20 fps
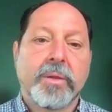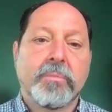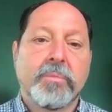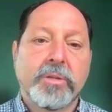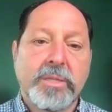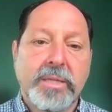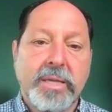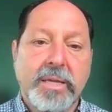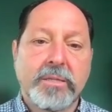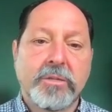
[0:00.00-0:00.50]

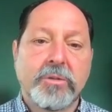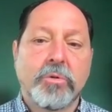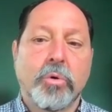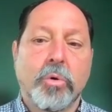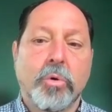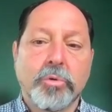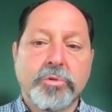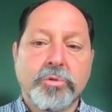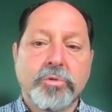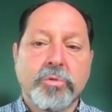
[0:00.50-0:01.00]
But yeah, you
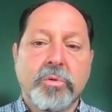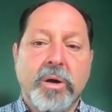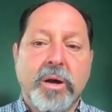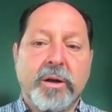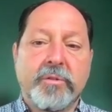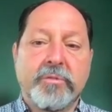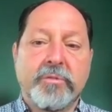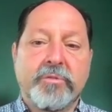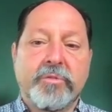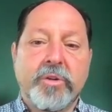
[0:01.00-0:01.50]
also
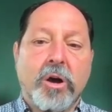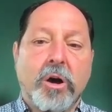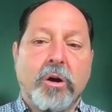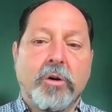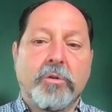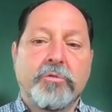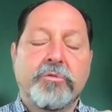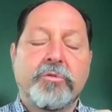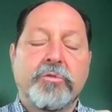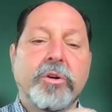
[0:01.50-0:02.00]
have
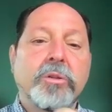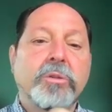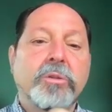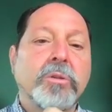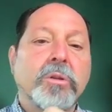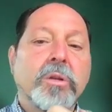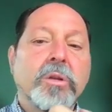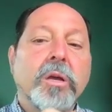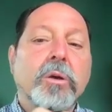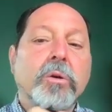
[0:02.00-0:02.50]

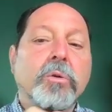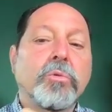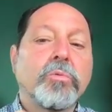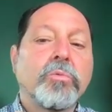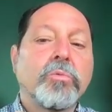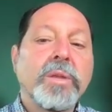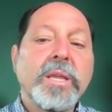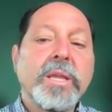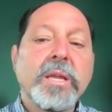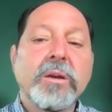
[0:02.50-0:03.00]
often a
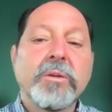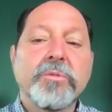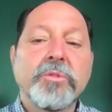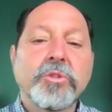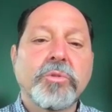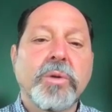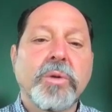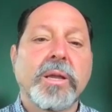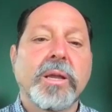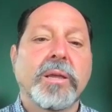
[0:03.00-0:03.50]
ring of the
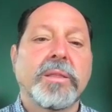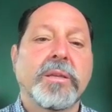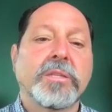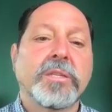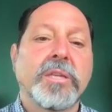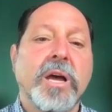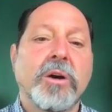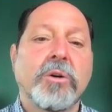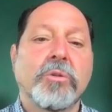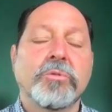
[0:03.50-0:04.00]
trachea
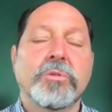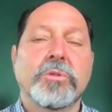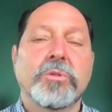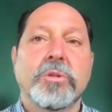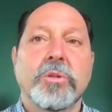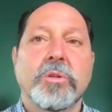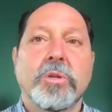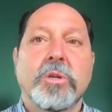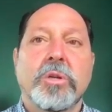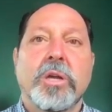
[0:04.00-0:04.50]
that's out.
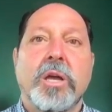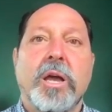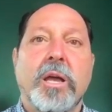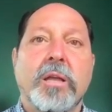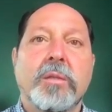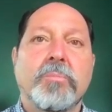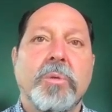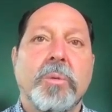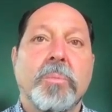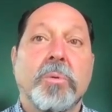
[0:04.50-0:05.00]

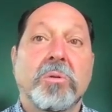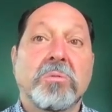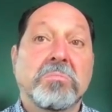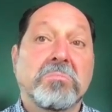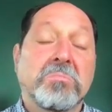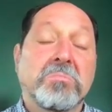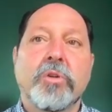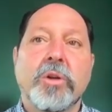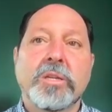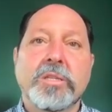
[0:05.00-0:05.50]
And
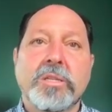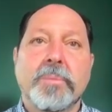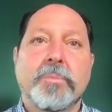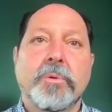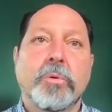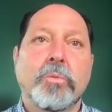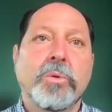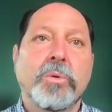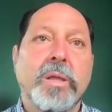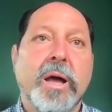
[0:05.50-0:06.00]
people, for
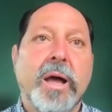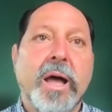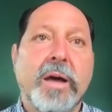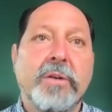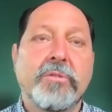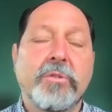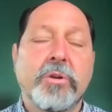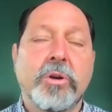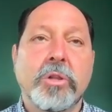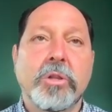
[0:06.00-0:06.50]
example, would
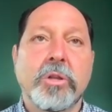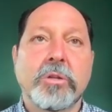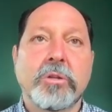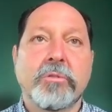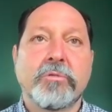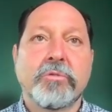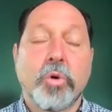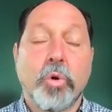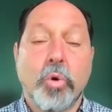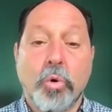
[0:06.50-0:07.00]
have a lot
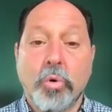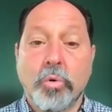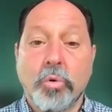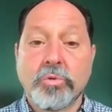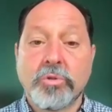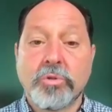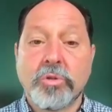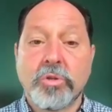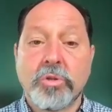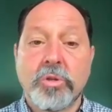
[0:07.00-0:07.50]
of
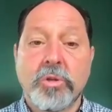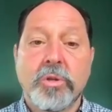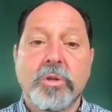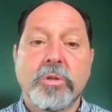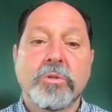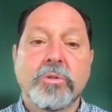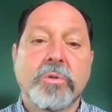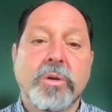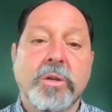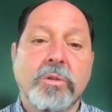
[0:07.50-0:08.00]
cold
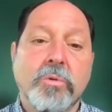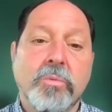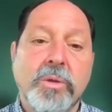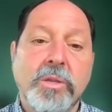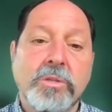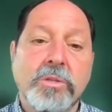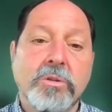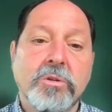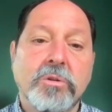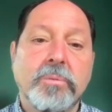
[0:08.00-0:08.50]
during the
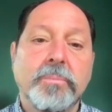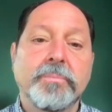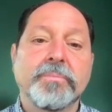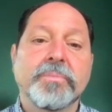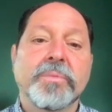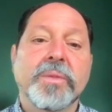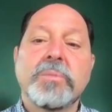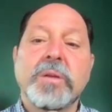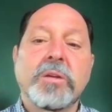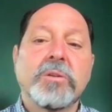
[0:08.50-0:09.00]
winter
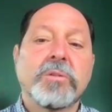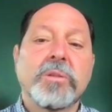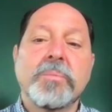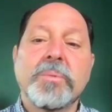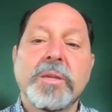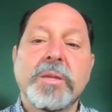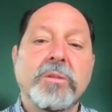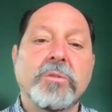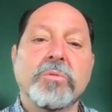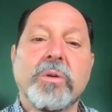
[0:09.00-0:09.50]
because they
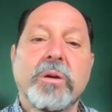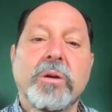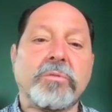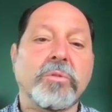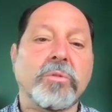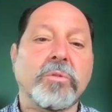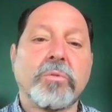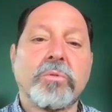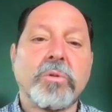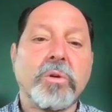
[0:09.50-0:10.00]
begin to have,
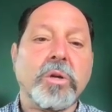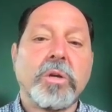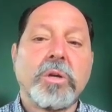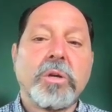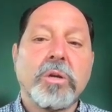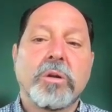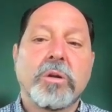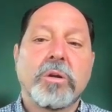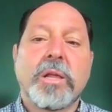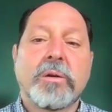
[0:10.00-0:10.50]

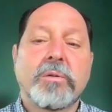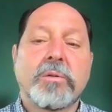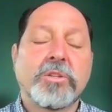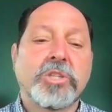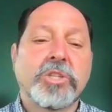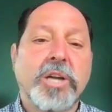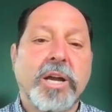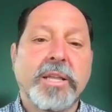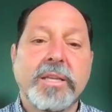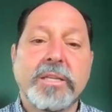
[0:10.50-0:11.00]

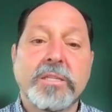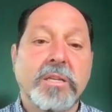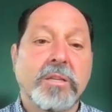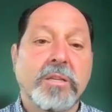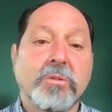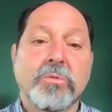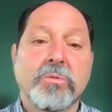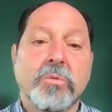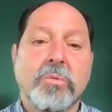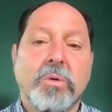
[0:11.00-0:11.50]
laryngitis. I
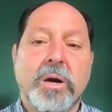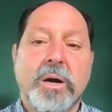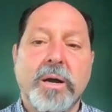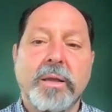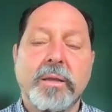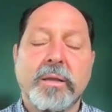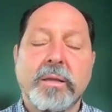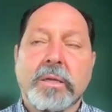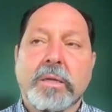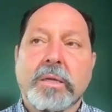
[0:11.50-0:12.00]
don't know
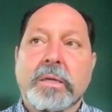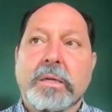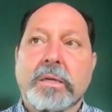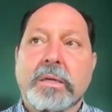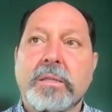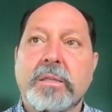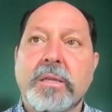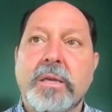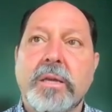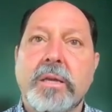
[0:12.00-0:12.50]
why.
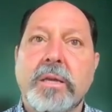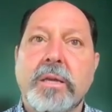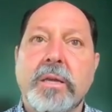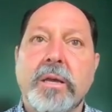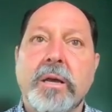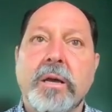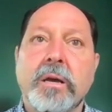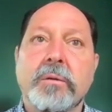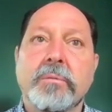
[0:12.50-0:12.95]
They